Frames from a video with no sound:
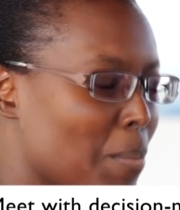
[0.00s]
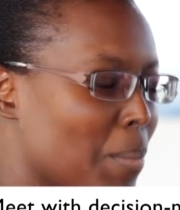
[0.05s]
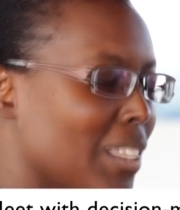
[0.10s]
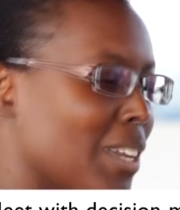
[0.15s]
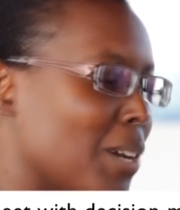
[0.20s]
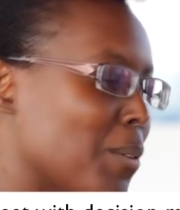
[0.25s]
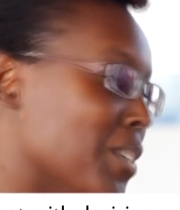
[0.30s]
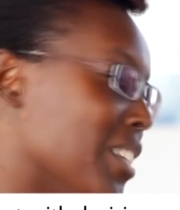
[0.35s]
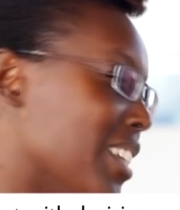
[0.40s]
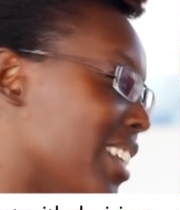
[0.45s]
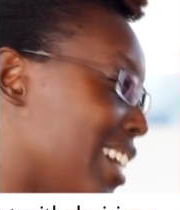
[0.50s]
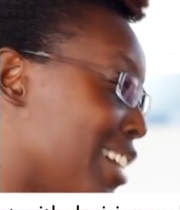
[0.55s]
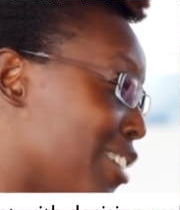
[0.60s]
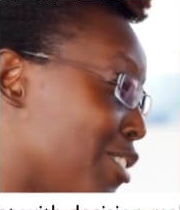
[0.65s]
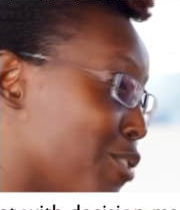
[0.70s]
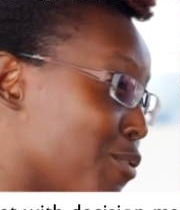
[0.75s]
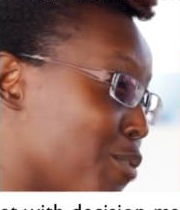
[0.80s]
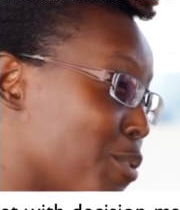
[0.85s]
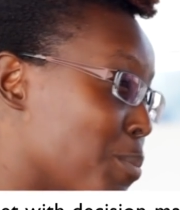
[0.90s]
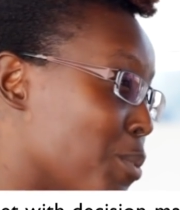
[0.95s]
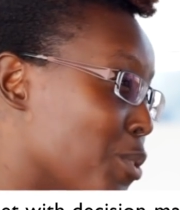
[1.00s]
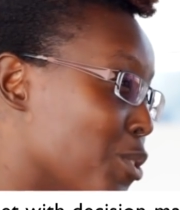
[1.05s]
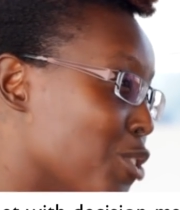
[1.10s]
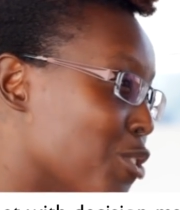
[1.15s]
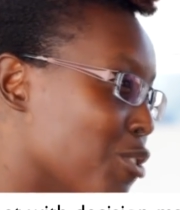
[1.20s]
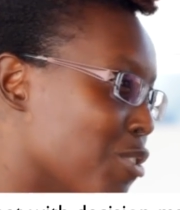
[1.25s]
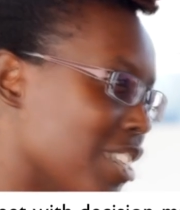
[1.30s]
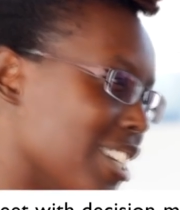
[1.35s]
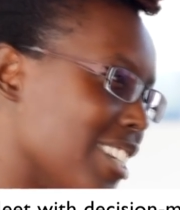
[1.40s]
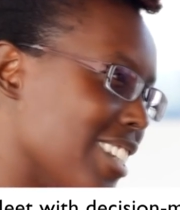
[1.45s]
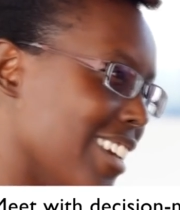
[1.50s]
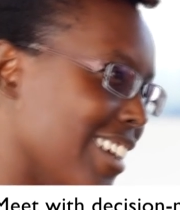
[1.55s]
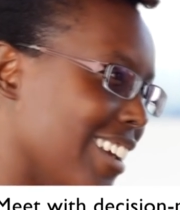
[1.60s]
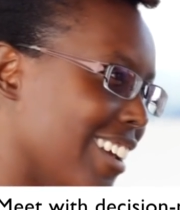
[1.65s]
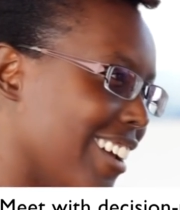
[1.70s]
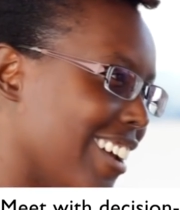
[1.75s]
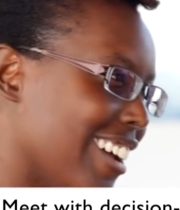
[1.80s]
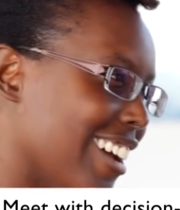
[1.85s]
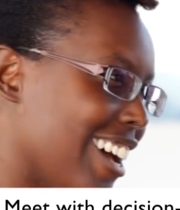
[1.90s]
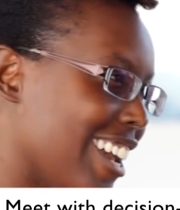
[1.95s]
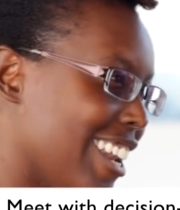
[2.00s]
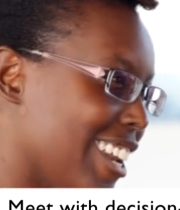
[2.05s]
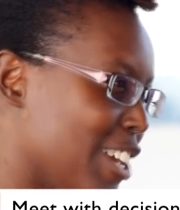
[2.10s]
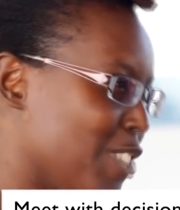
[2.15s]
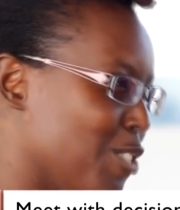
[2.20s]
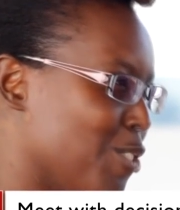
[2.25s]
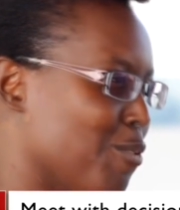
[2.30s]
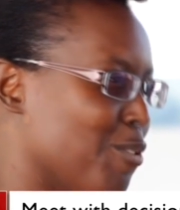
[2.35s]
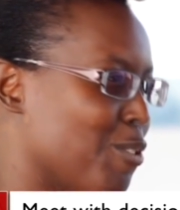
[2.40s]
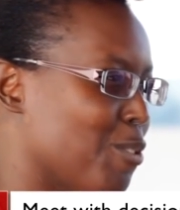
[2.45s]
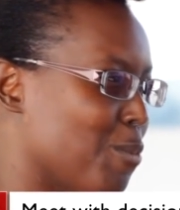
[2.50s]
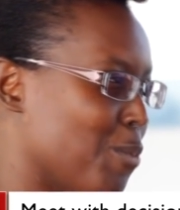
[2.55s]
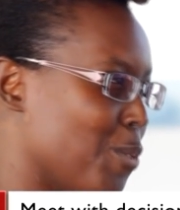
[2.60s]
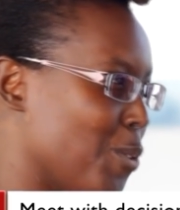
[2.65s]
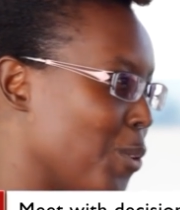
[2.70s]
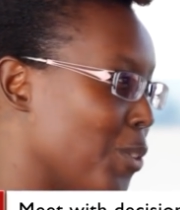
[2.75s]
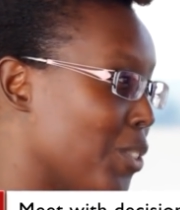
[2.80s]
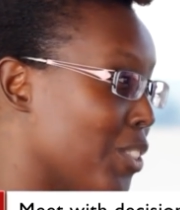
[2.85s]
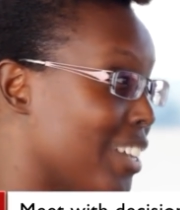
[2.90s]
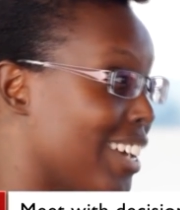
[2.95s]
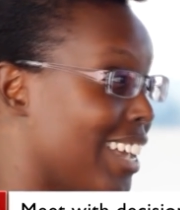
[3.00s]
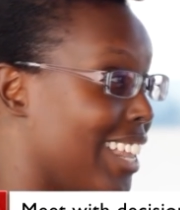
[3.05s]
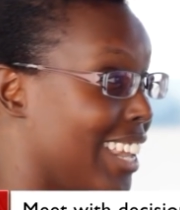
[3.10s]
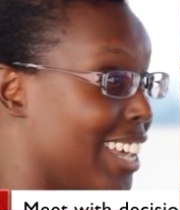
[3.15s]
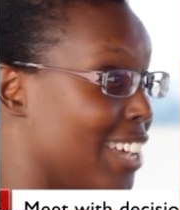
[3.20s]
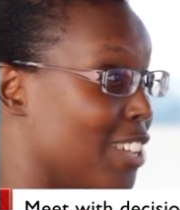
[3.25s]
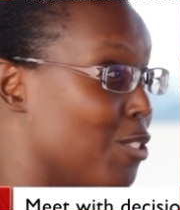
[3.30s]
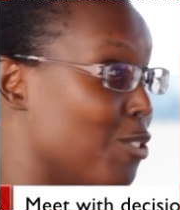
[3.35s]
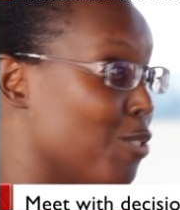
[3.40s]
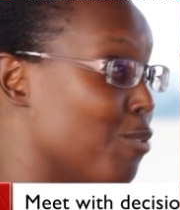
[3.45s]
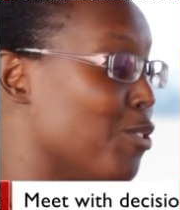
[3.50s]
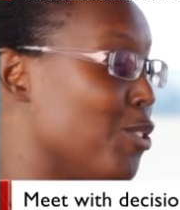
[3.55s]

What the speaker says: but that was a land of opportunity, a land of growth, a land